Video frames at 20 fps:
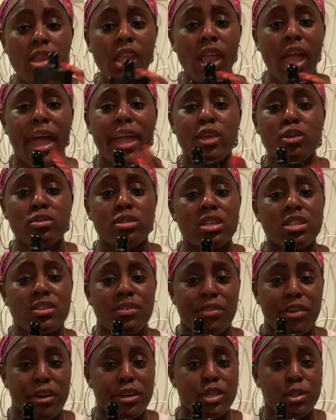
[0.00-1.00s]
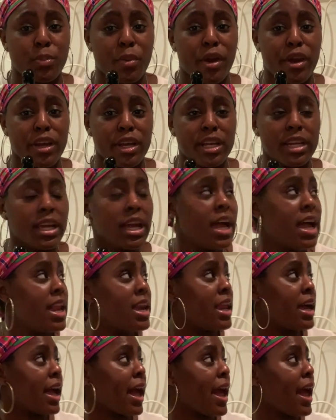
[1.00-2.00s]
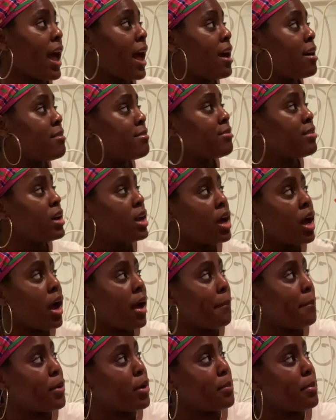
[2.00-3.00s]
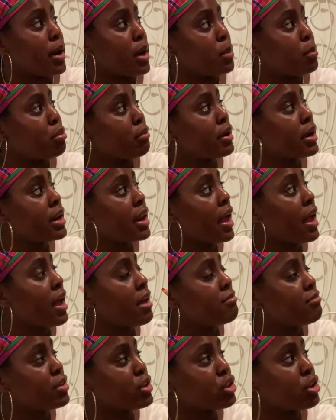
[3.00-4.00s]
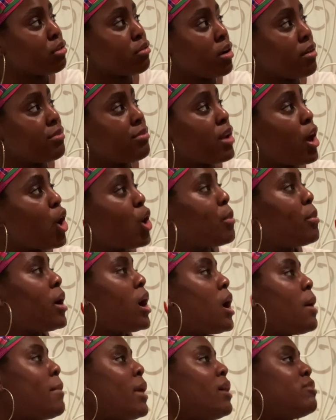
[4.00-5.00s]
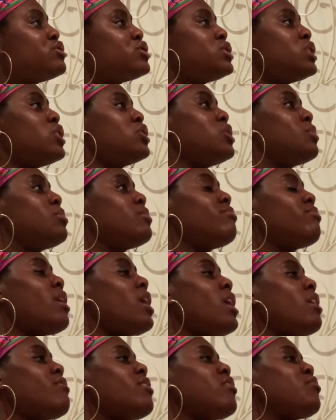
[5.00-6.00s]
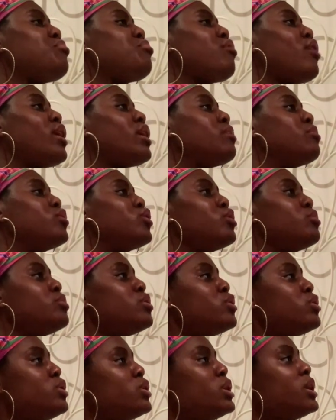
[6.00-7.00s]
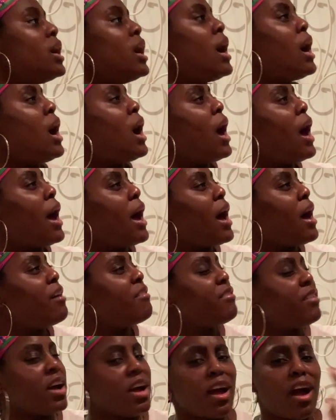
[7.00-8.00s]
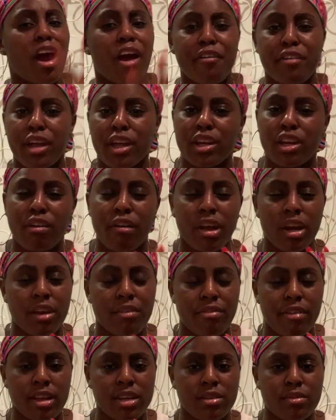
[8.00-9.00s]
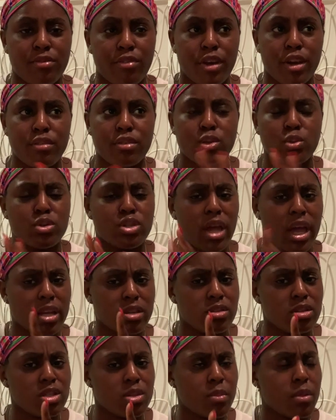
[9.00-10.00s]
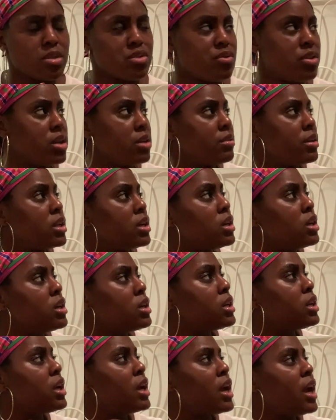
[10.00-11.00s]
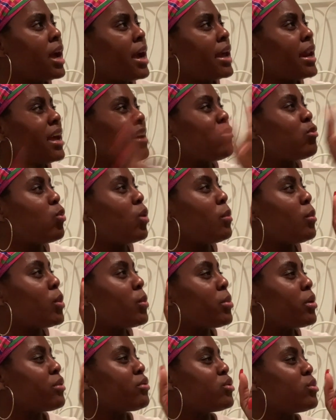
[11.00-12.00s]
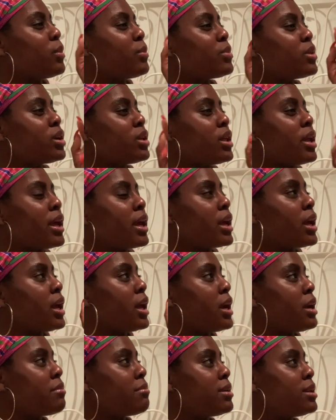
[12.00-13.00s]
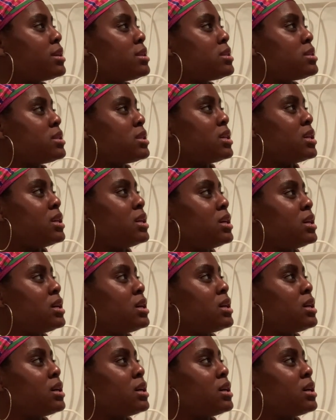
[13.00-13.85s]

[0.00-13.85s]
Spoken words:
I use this very sparingly. Like, I have a Burberry Brit, I have Victor Noir Flower Bomb, I have Chanel No. 5, I have Prada Miu Miu, I have Ariana Grande fragrance, which actually smells really, really good. And I have one more perfume up there that I can't really see,